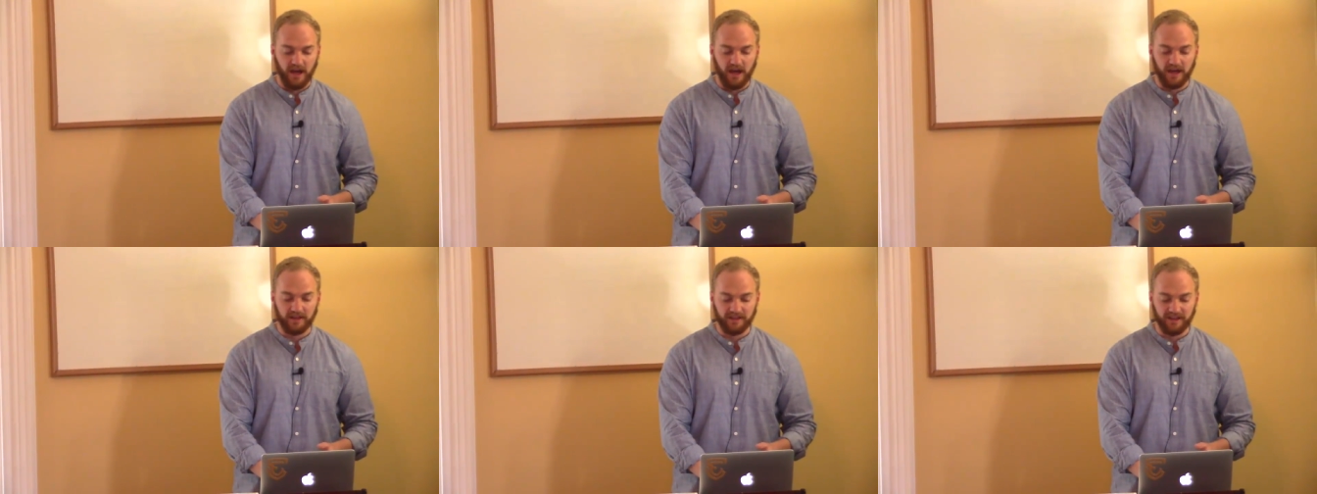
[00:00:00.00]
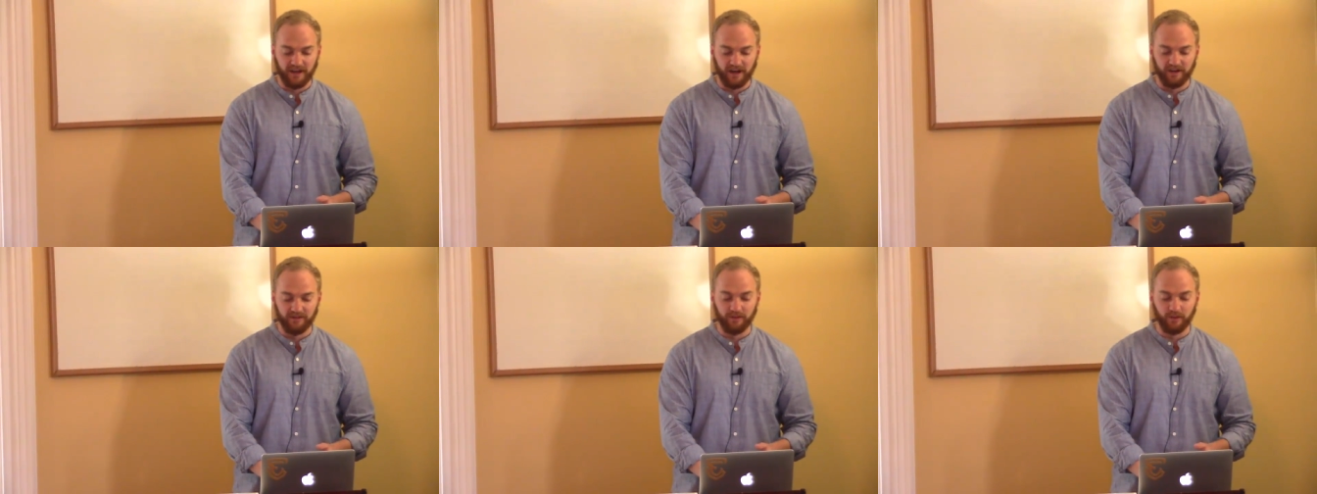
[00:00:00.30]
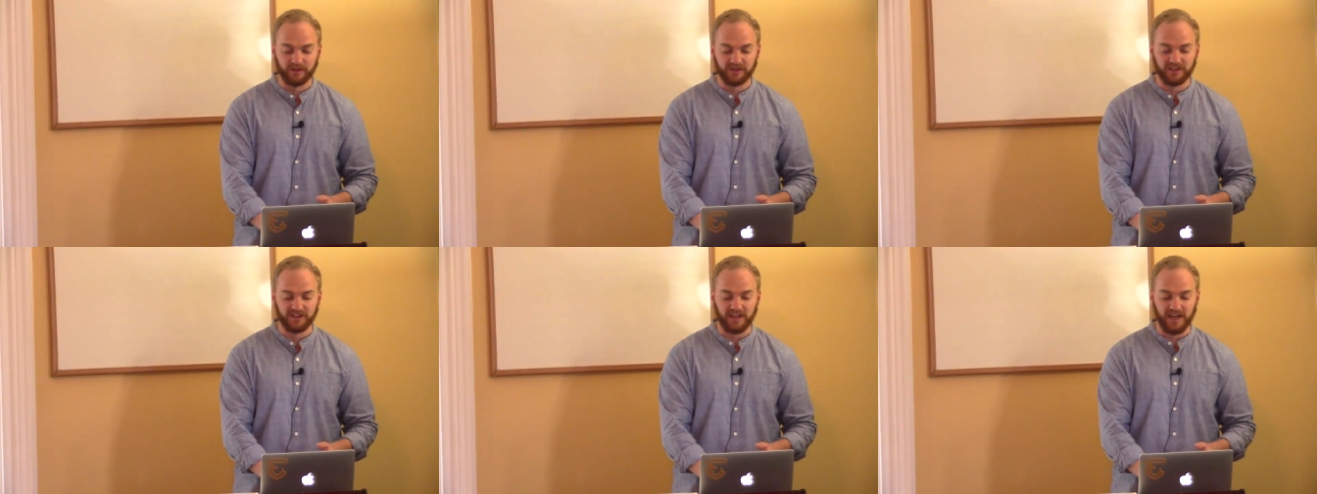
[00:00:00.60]
at the Air
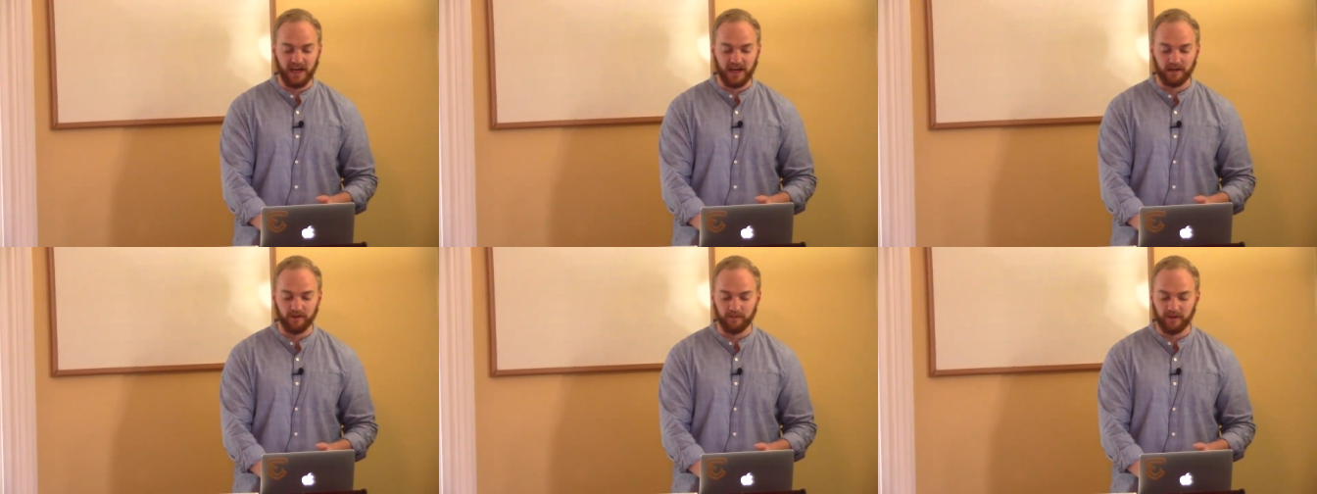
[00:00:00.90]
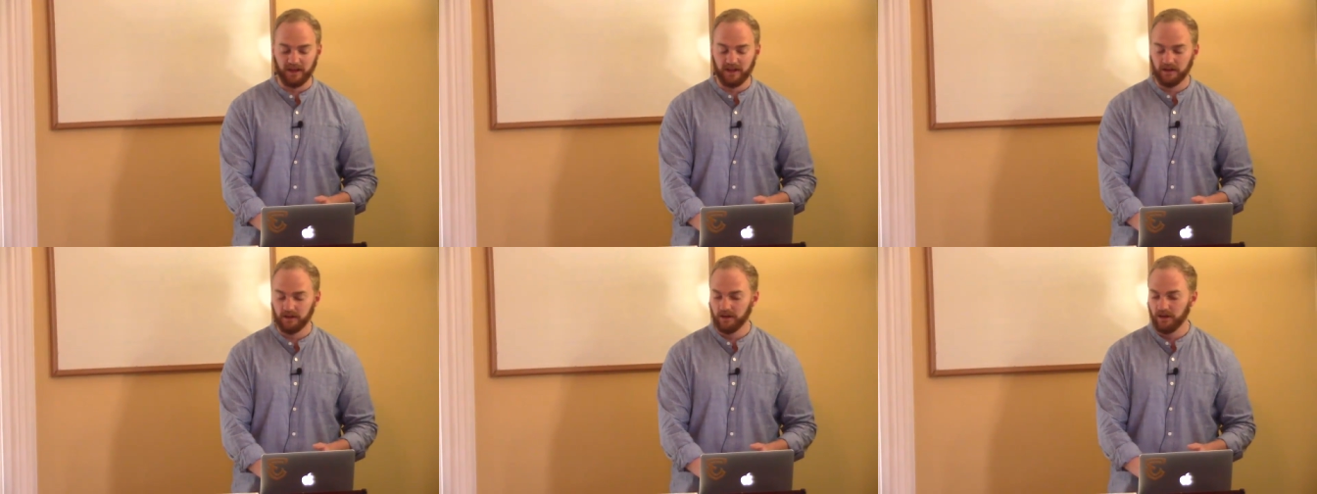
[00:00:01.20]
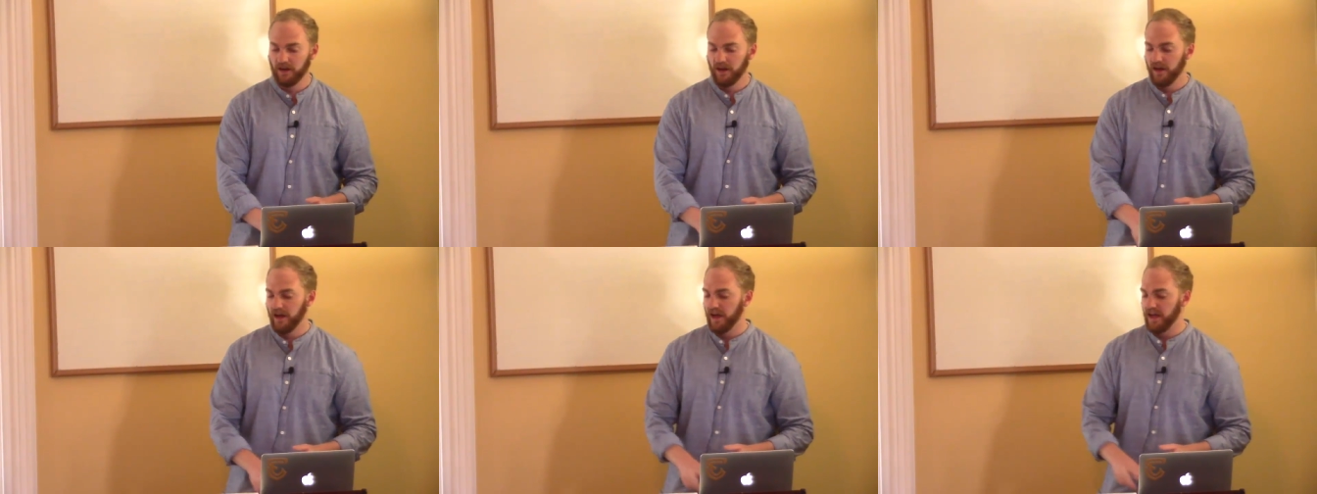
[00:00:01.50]
Force Academy,
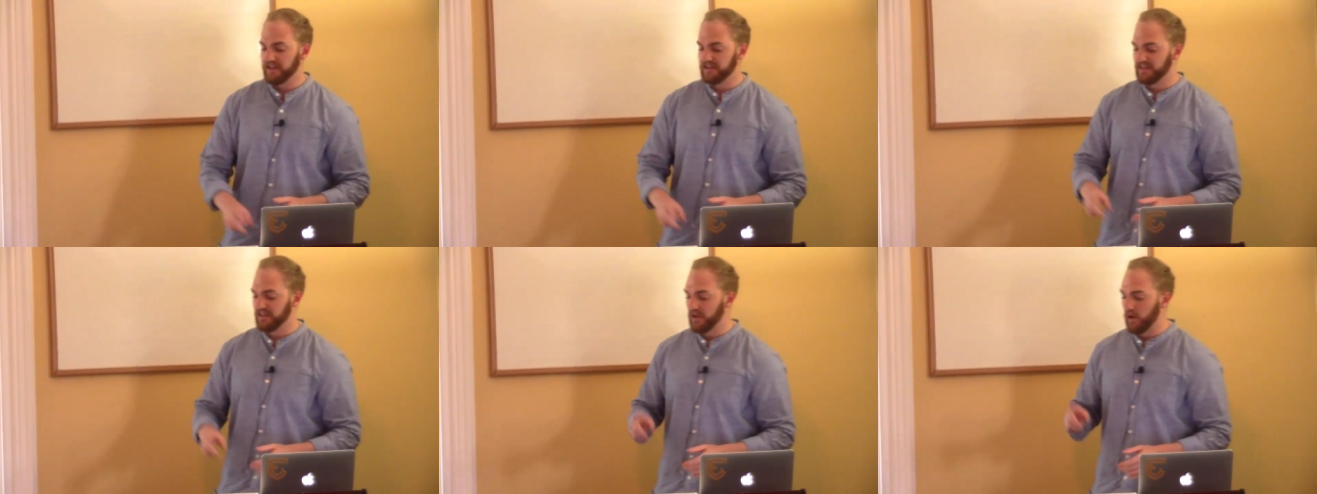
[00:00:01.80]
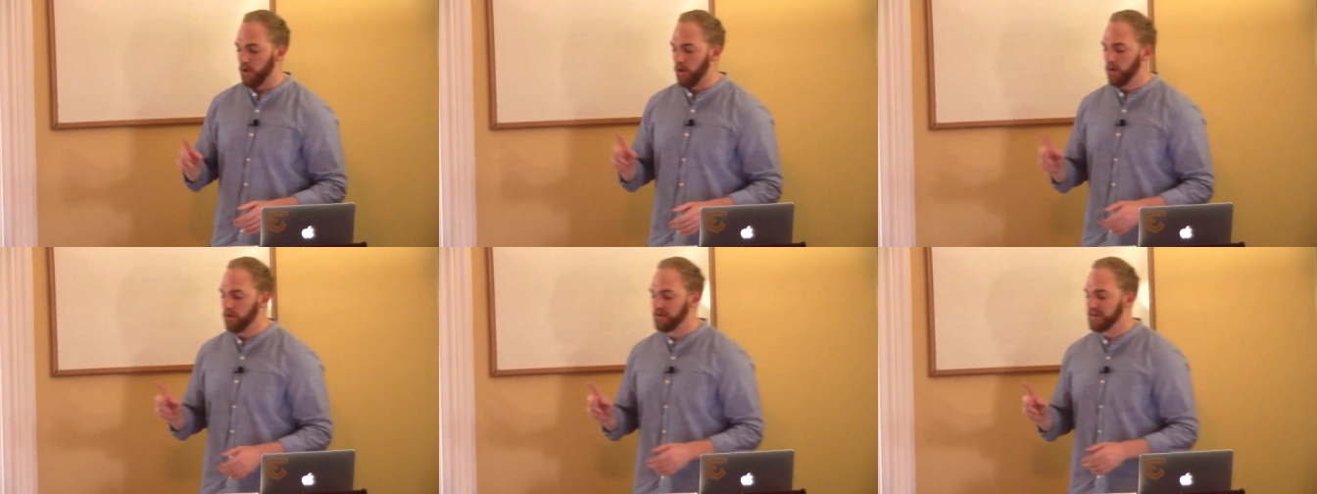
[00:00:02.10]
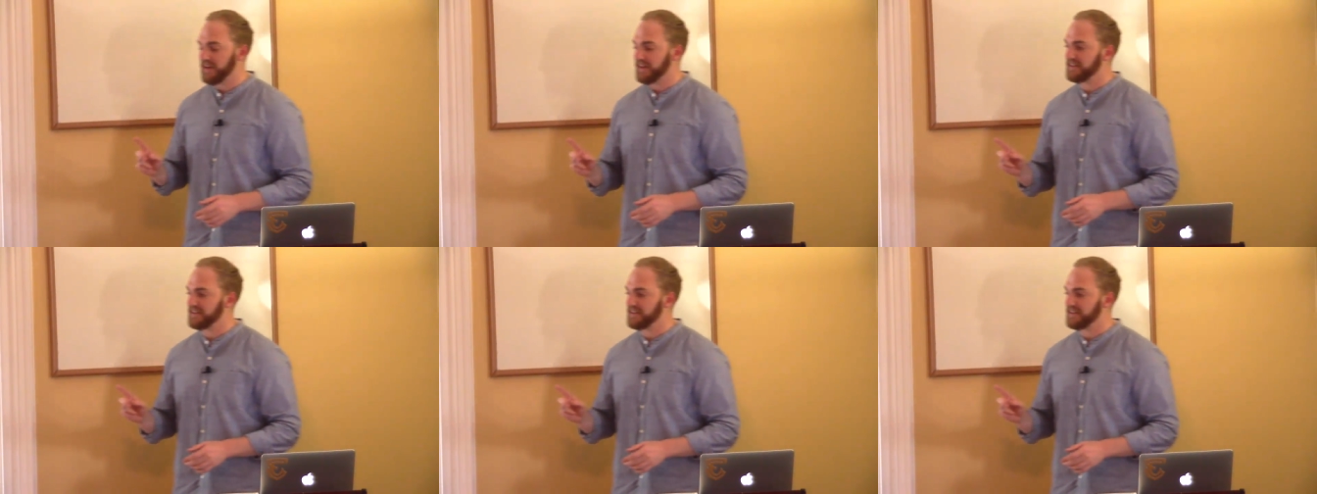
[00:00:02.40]
it's the only